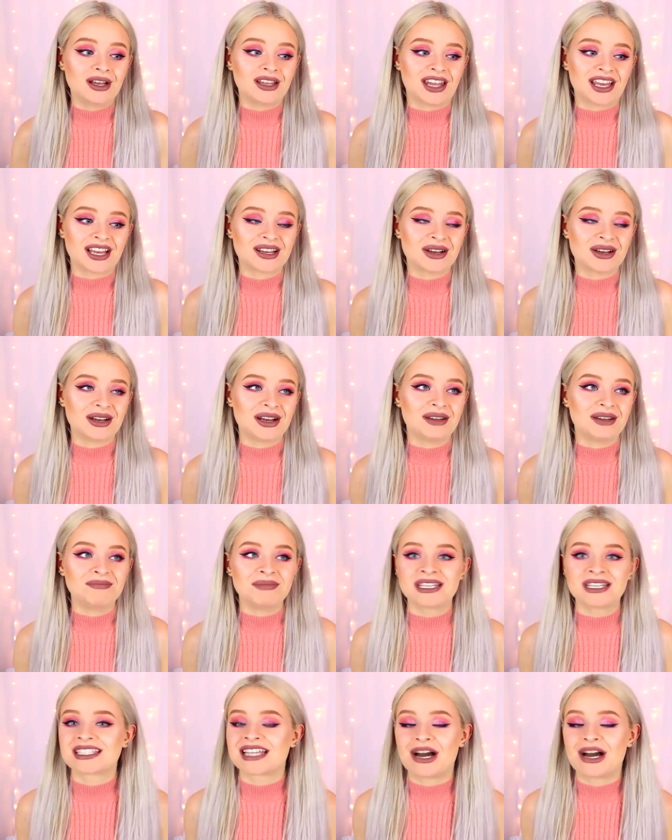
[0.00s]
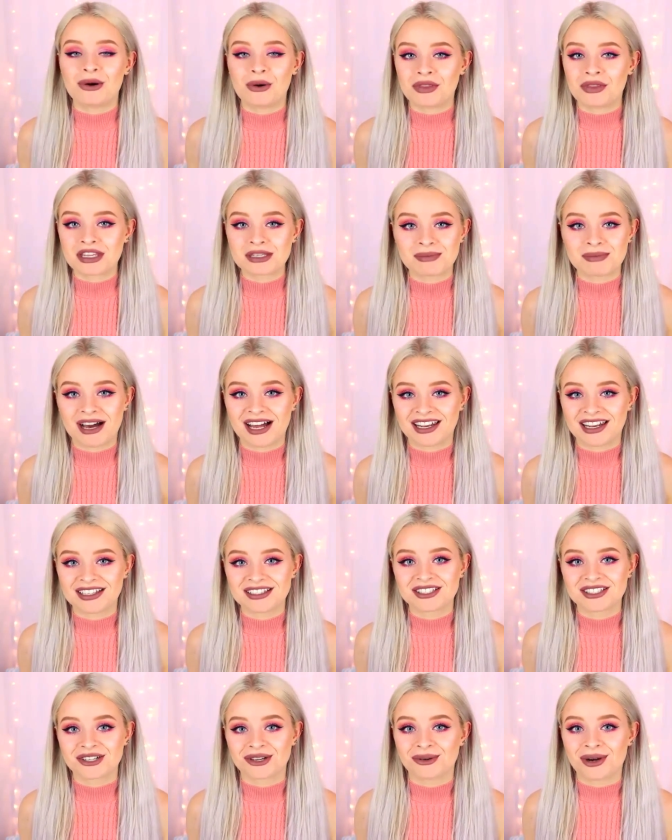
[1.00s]
like and miss out on this
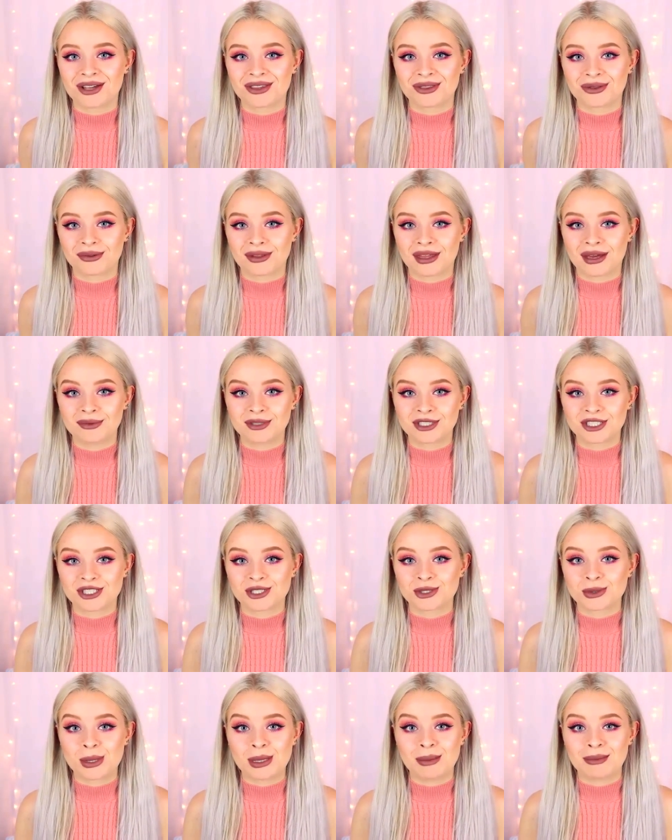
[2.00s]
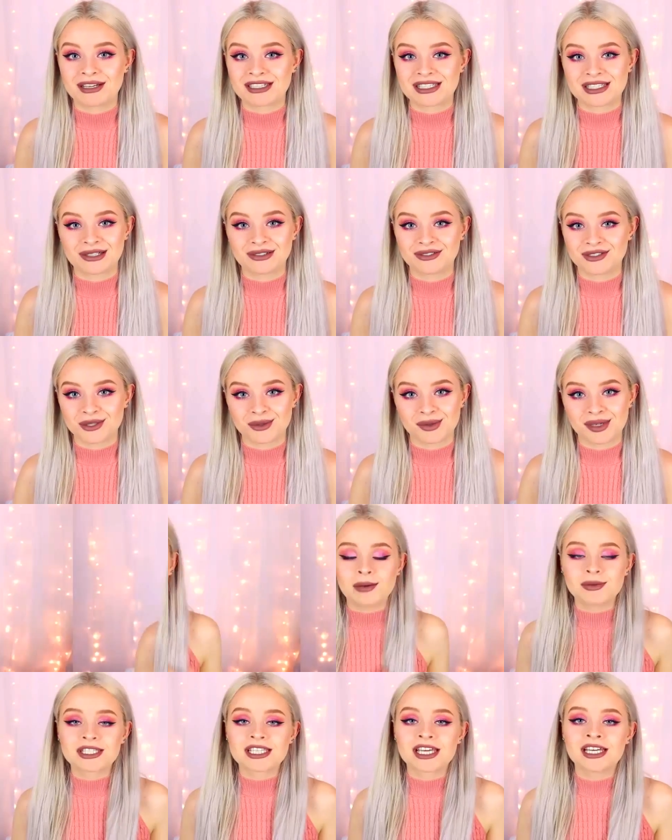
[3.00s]
palette so I thought I would just treat myself to it.
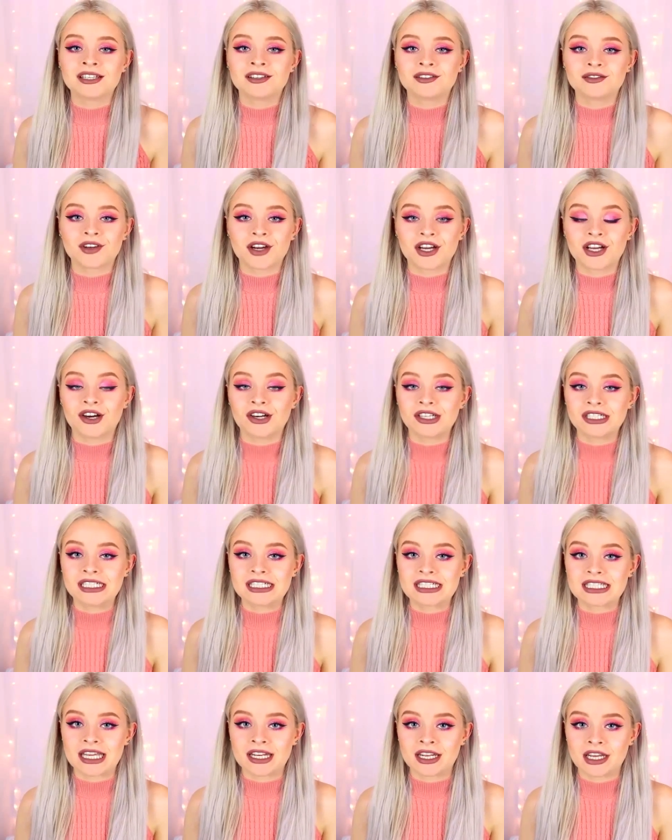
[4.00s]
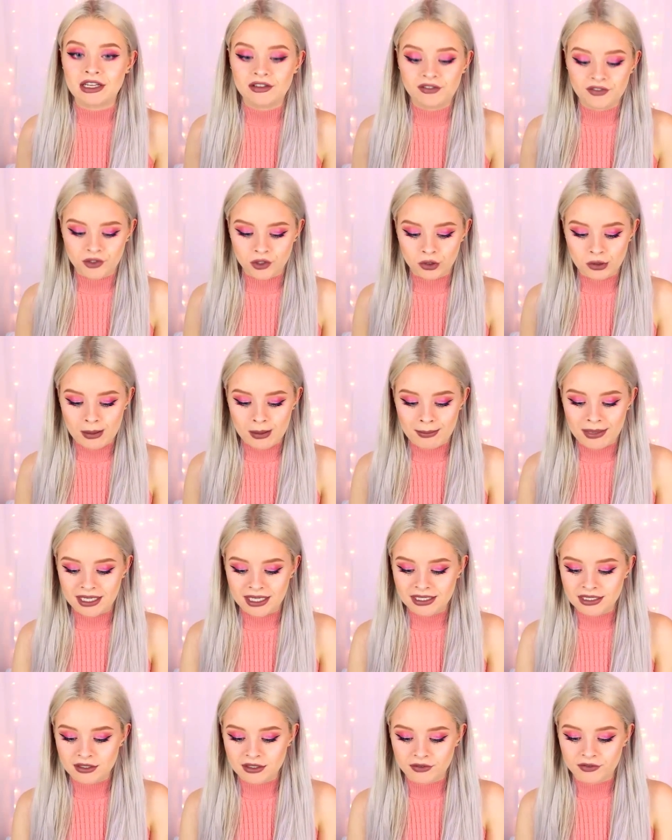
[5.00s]
I was then very kindly sent a few
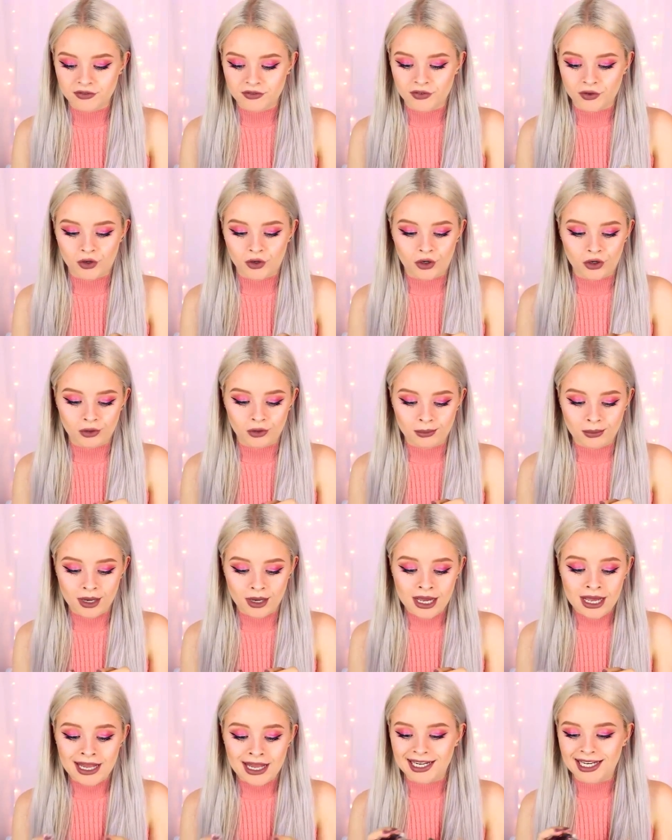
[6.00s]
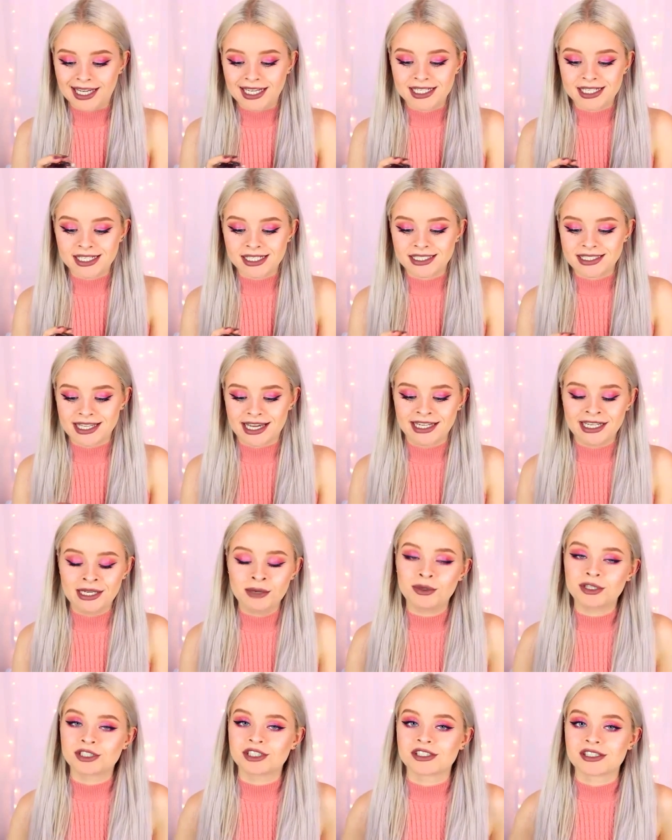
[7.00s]
bits from Leighton
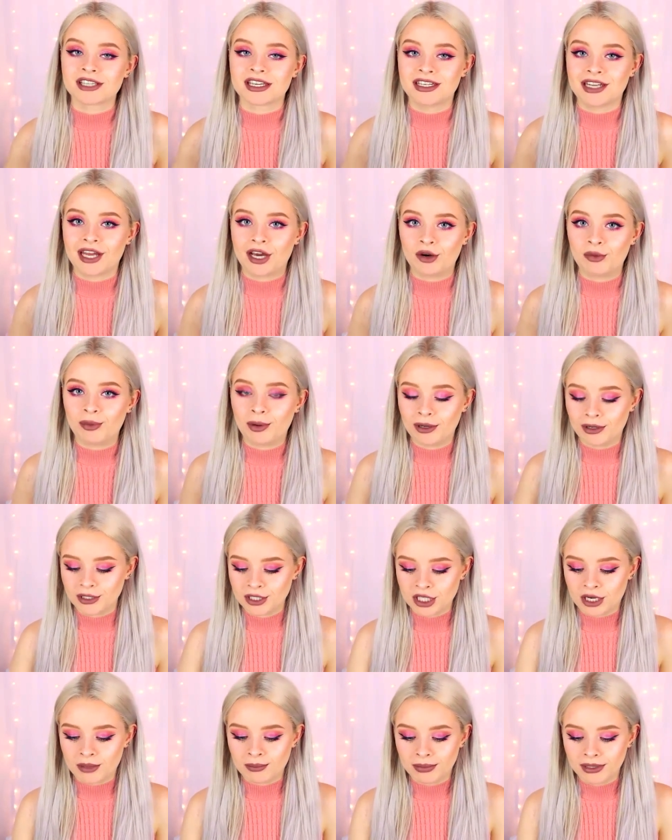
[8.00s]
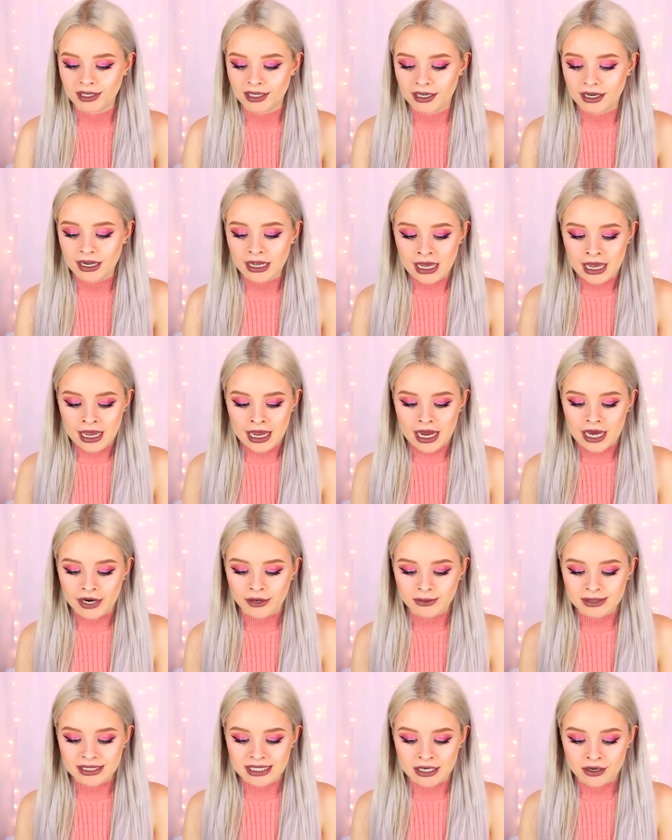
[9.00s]
Denny which is a nail polish company
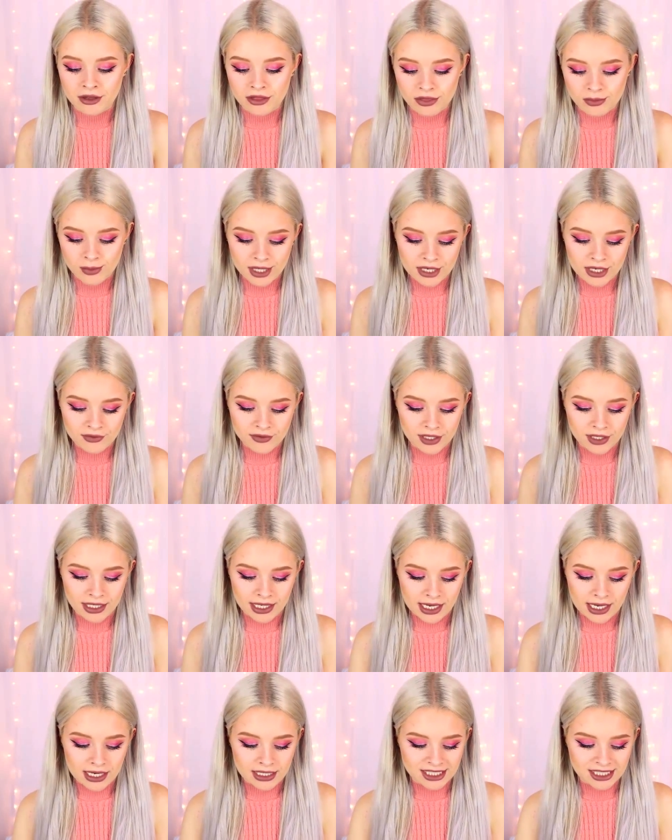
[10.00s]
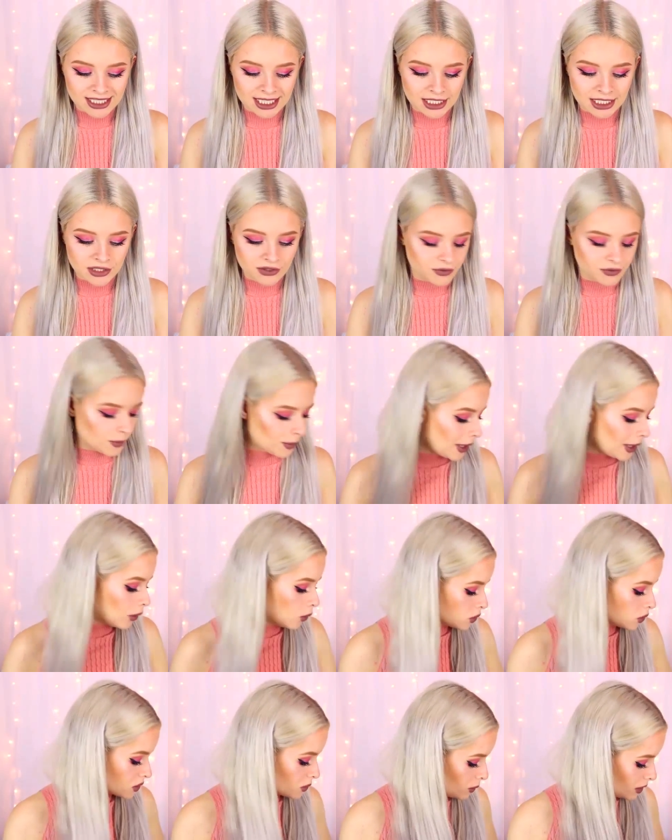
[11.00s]
and I was sent three of the shades from their
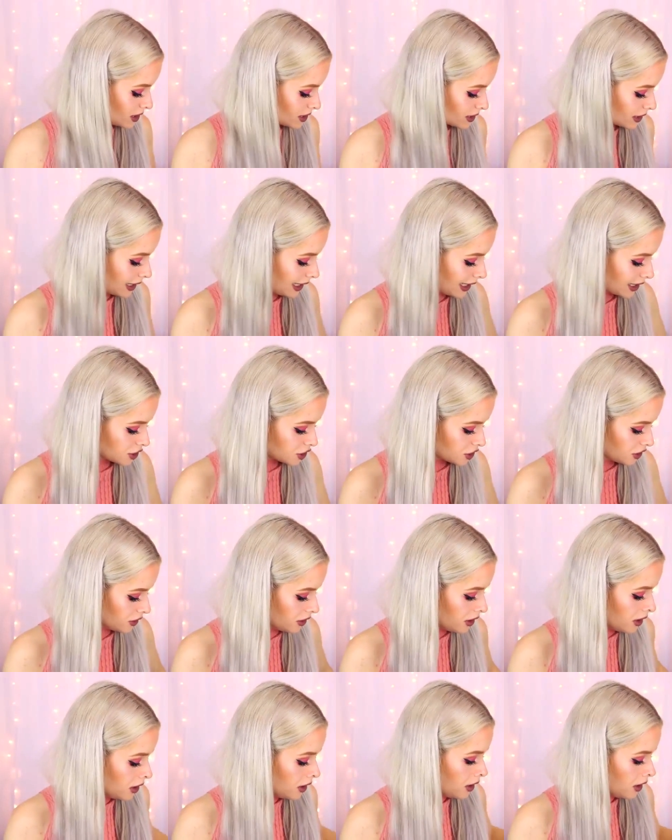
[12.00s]
autumn winter collection.